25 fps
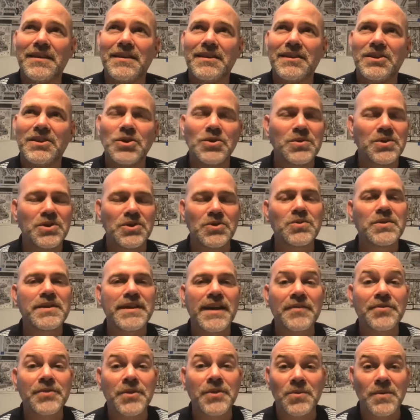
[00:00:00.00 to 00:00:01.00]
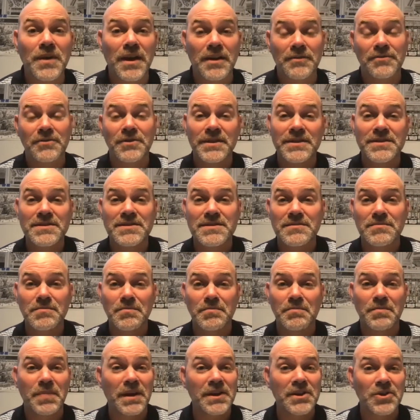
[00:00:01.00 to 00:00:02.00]
you get the reference,
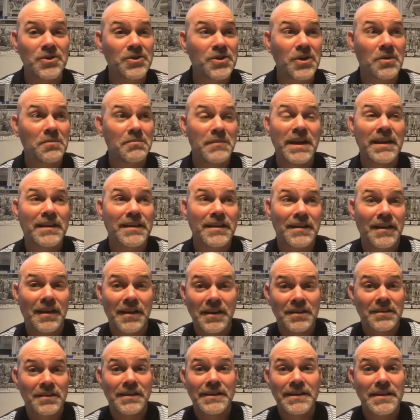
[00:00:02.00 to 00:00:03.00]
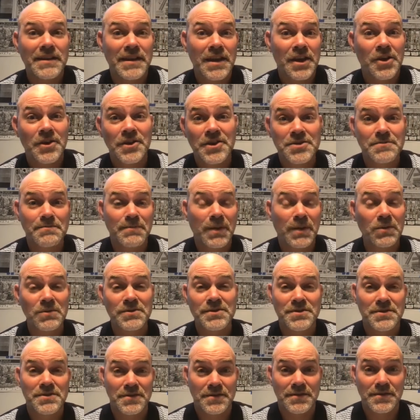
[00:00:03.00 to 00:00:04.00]
but you don't make an ugly garish
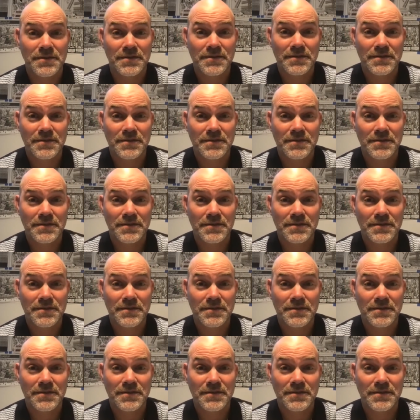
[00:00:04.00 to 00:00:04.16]
poster.